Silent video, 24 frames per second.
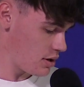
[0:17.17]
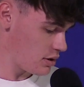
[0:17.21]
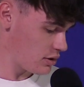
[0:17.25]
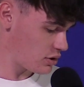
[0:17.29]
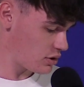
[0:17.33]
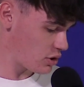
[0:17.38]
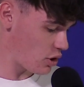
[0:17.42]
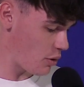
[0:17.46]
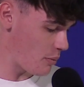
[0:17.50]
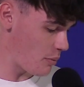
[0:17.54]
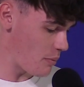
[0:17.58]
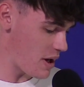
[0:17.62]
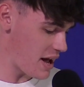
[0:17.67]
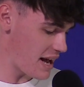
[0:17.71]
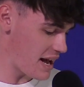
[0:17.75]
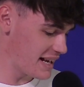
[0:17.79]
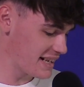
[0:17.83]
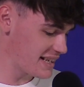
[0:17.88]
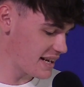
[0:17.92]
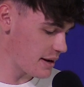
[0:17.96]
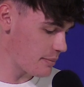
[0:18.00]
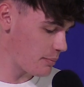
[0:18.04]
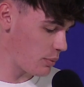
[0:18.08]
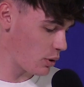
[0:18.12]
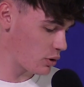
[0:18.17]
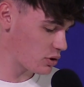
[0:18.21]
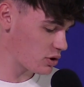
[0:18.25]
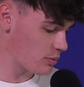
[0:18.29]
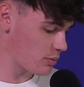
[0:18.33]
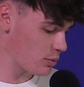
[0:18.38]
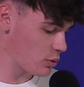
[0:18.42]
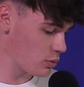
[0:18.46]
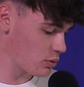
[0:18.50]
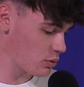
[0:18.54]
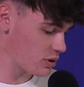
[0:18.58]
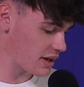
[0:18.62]
Tom, is it
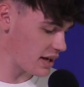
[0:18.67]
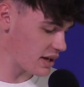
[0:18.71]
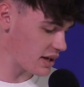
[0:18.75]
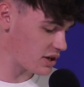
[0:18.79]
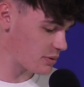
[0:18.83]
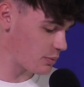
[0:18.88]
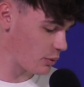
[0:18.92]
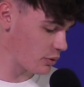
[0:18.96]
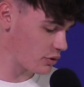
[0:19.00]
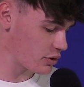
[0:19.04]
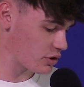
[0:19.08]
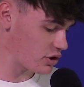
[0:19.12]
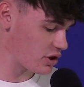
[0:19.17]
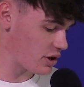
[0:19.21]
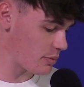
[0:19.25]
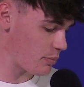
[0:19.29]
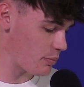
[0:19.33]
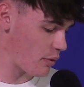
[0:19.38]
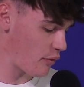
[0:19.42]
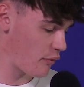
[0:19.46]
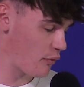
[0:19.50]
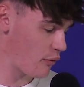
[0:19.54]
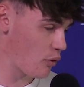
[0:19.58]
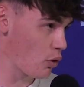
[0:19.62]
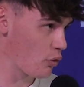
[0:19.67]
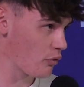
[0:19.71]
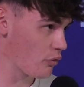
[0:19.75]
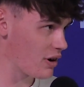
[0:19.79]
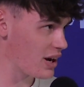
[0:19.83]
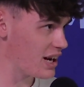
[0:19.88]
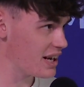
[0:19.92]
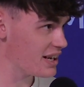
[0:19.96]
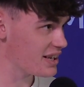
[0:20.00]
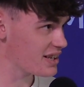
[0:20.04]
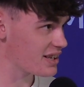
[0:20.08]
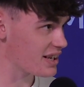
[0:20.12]
possible to get sponsorship before
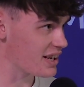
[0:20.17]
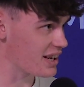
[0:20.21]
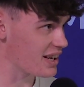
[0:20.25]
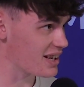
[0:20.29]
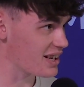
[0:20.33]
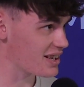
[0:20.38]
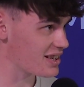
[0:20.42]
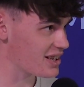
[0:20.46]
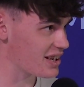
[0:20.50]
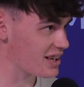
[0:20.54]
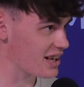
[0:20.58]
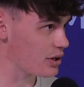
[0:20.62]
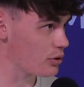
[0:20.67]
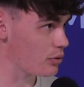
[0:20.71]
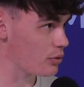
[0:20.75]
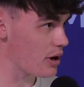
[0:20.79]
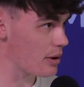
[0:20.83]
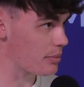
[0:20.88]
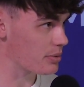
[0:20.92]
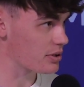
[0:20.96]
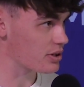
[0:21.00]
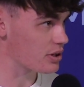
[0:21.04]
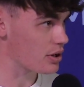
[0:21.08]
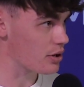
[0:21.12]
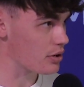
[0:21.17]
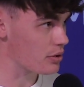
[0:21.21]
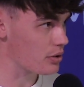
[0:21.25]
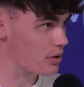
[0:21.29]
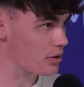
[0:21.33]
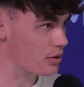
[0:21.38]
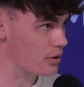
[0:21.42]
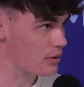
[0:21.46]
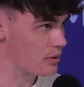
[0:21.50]
releasing a single episode?